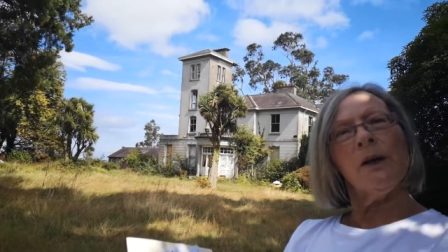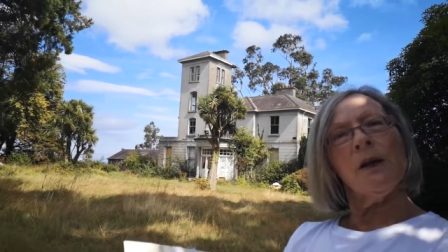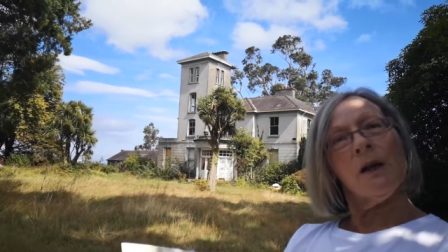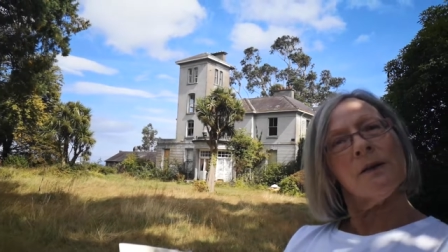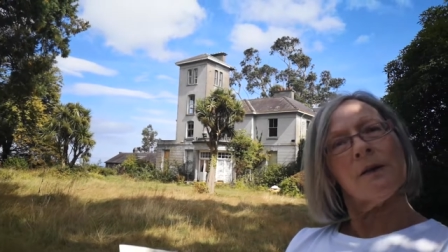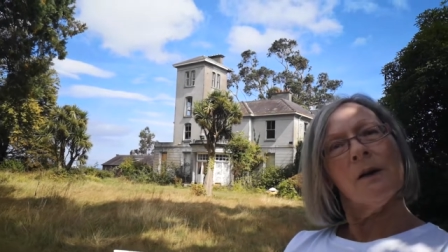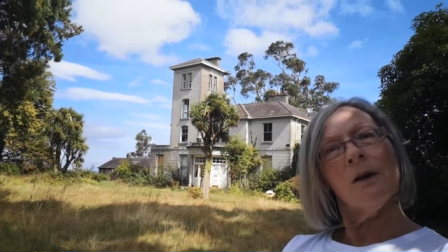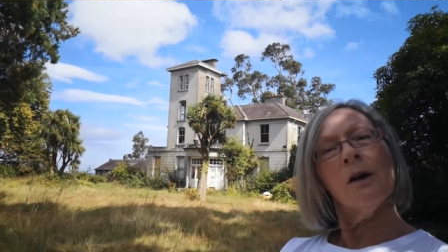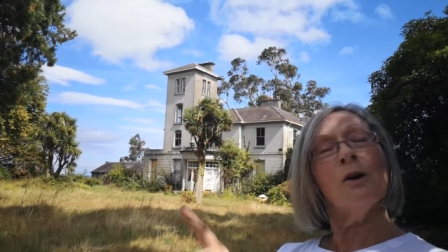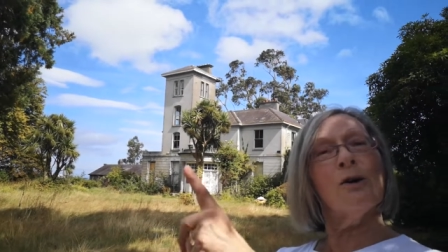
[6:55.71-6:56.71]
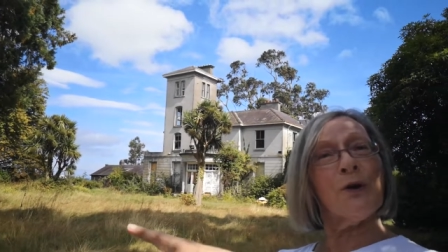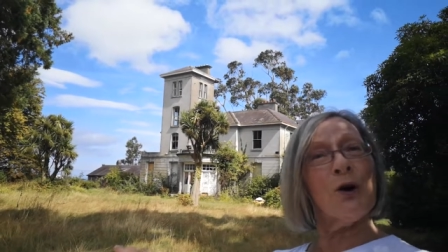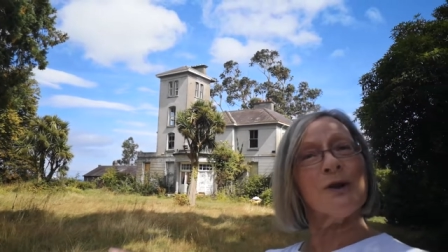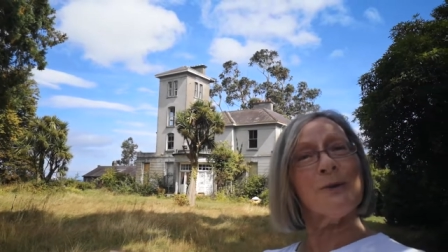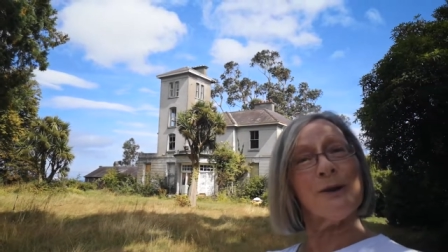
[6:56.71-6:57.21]
B. Yeats, oh, who wow. of
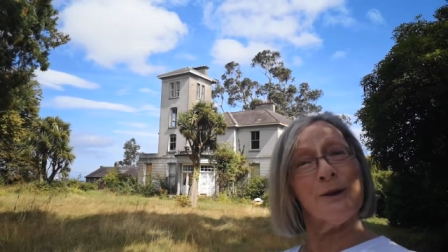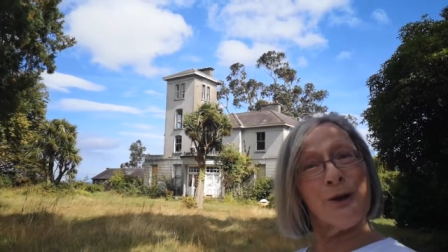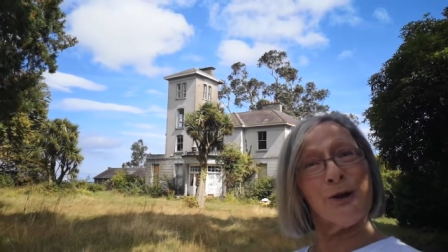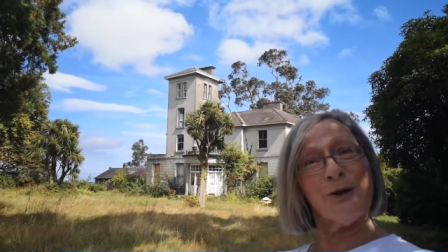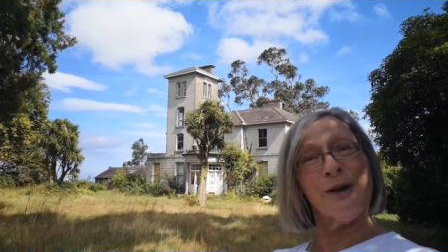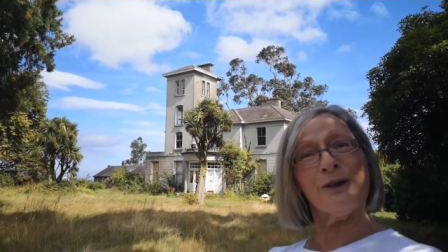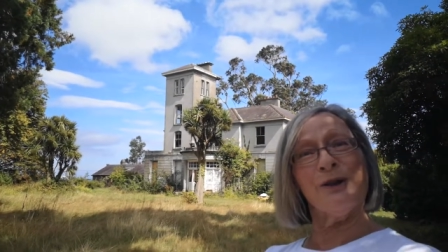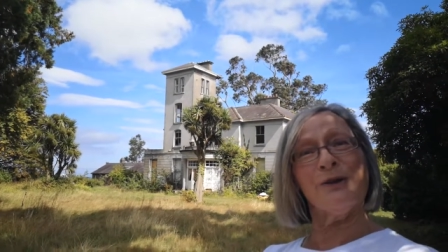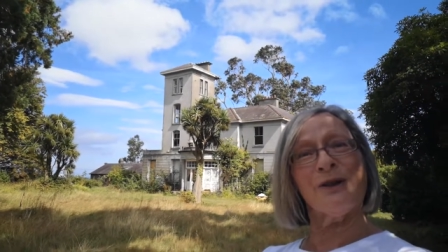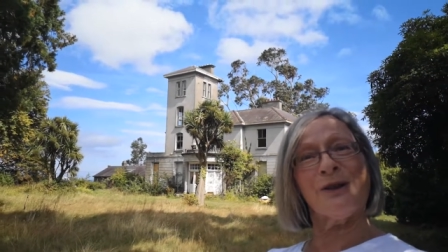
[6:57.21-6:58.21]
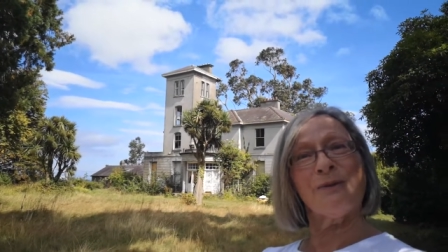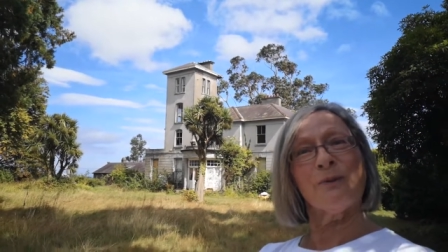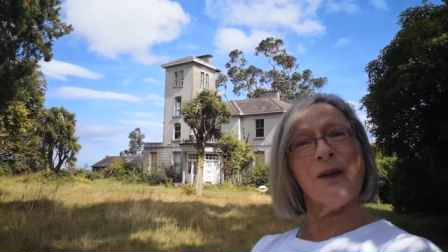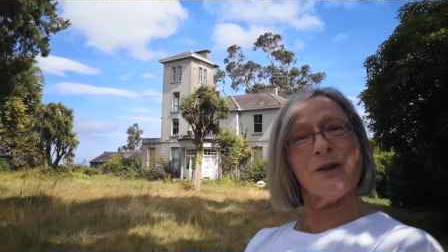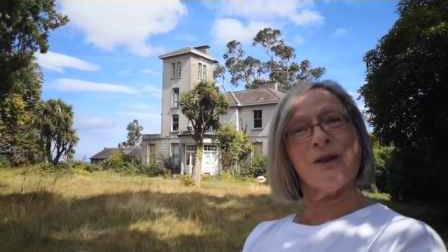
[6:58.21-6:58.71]
course was another Greystones. Resident.